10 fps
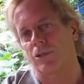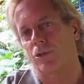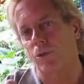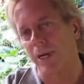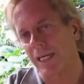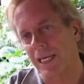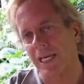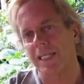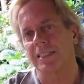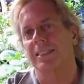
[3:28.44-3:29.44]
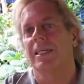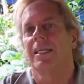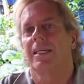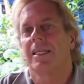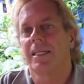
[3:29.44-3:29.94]
20 days,
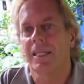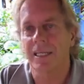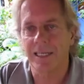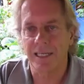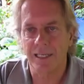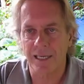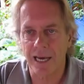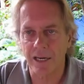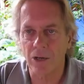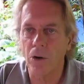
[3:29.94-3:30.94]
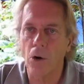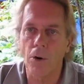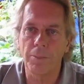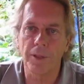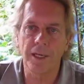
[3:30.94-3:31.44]
and they got to go
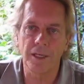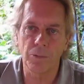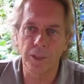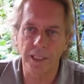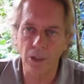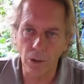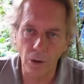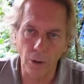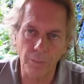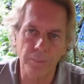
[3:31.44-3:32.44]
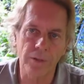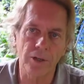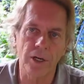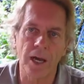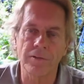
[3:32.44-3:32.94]
home, and when they go home, they're
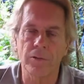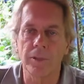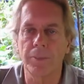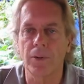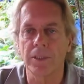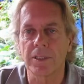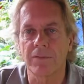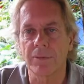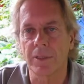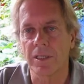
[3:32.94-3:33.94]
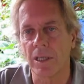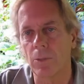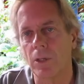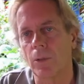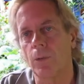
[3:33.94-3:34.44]
going to have to report to everybody they
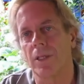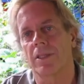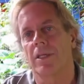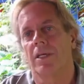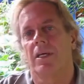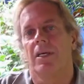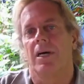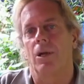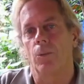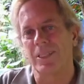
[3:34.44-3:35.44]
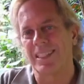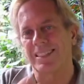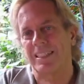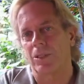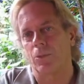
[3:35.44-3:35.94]
work with on what they
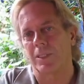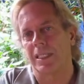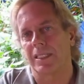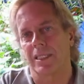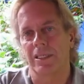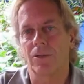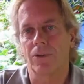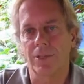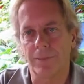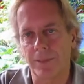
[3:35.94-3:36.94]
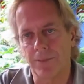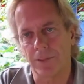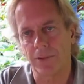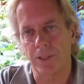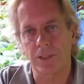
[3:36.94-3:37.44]
seen and what they did, or the people
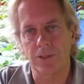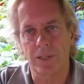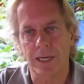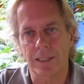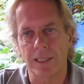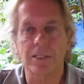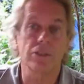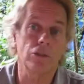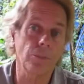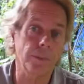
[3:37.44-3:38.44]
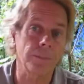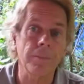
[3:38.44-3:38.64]
are going to act like they're stupid.